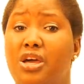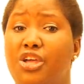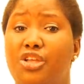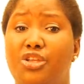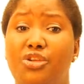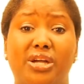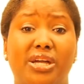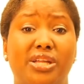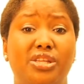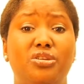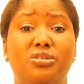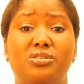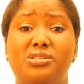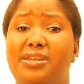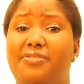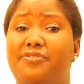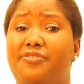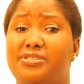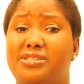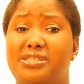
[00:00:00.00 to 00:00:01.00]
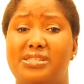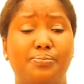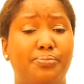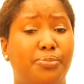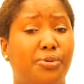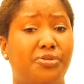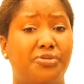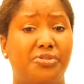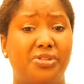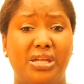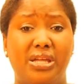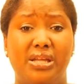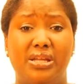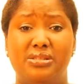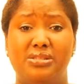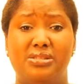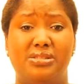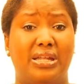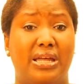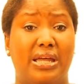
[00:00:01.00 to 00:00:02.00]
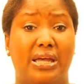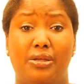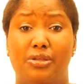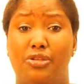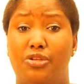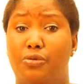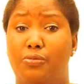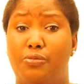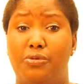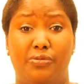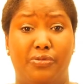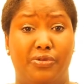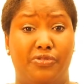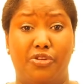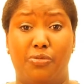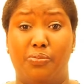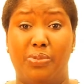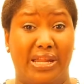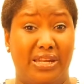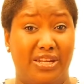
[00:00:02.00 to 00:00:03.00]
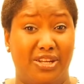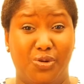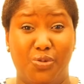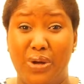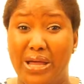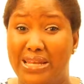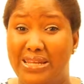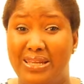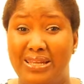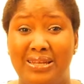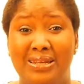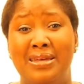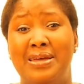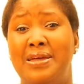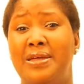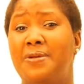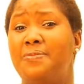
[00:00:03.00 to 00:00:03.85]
You can use it for simple things like if you're planning a wedding,